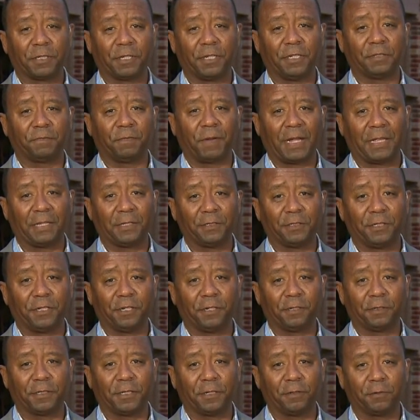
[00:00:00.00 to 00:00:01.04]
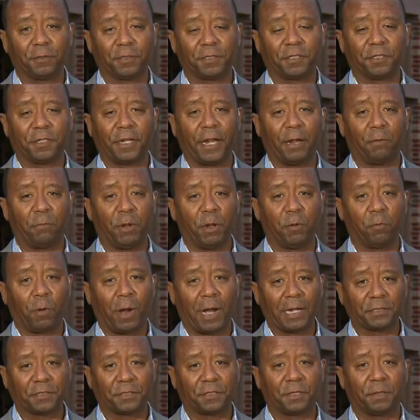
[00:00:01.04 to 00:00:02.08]
These volunteers here today, and we
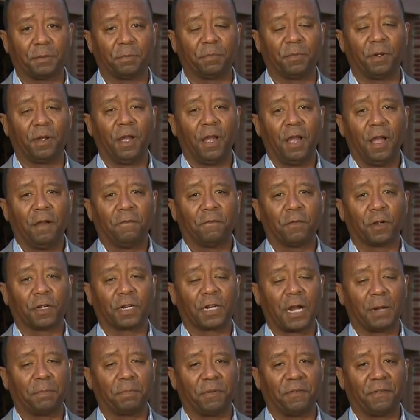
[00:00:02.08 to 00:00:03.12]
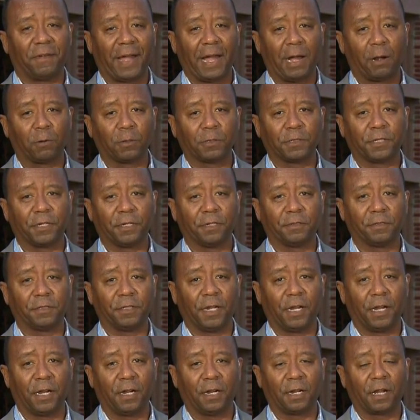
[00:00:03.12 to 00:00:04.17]
watched them for a couple of hours here,
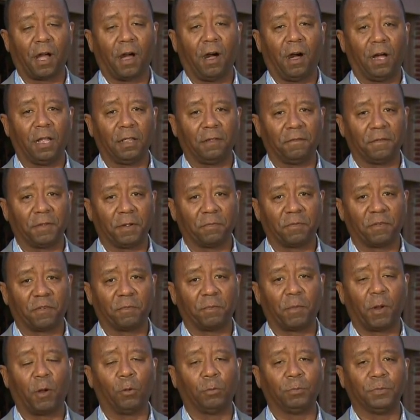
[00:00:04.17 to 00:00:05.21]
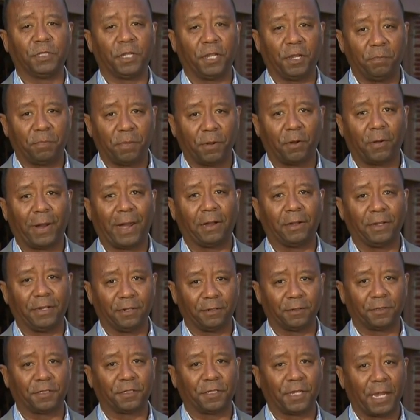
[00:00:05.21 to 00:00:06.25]
Doug, all of them from Home Depot out
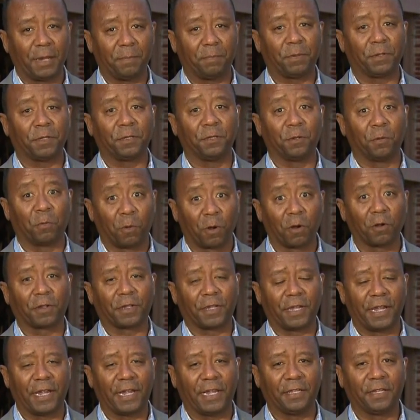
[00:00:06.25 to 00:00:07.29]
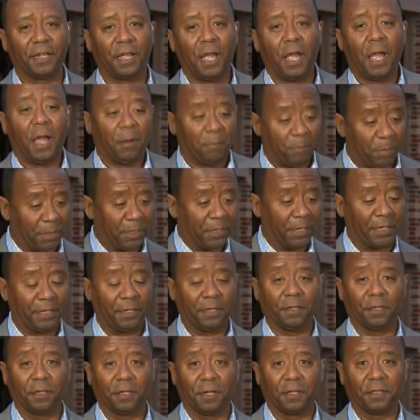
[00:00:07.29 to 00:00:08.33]
here today, putting the work in,
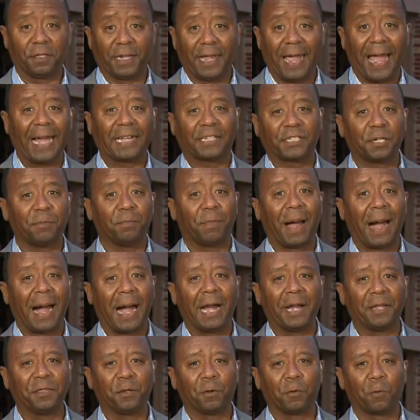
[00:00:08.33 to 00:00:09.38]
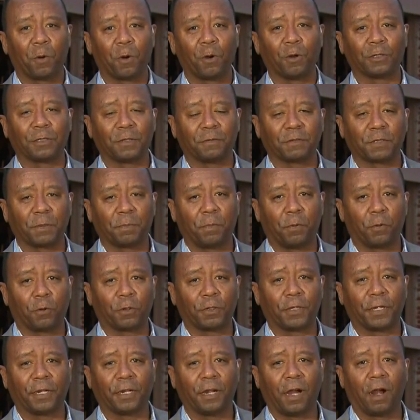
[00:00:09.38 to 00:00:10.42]
putting the, the action behind the words of
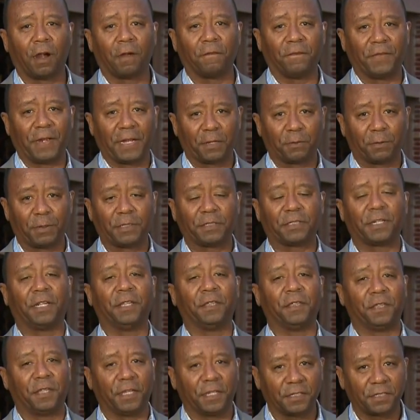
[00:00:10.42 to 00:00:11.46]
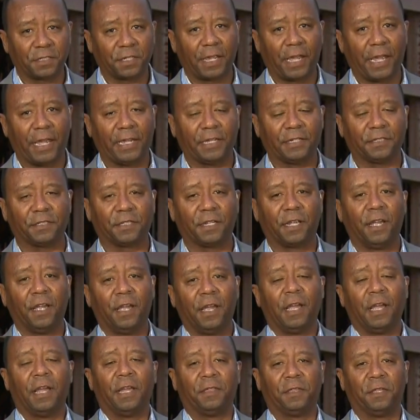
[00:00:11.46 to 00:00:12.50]
supporting our veterans, in this case,
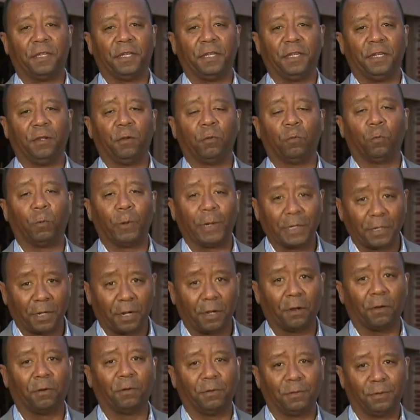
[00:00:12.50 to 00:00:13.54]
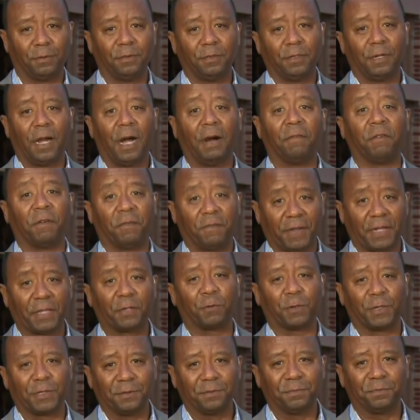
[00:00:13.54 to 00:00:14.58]
the widow of a
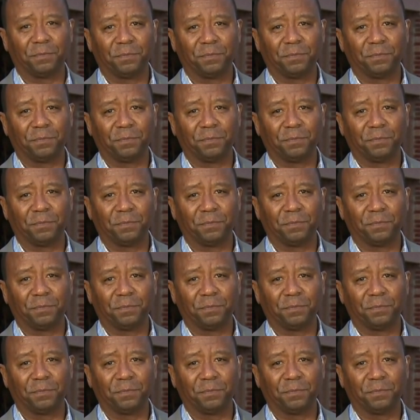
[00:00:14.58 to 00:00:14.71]
veteran.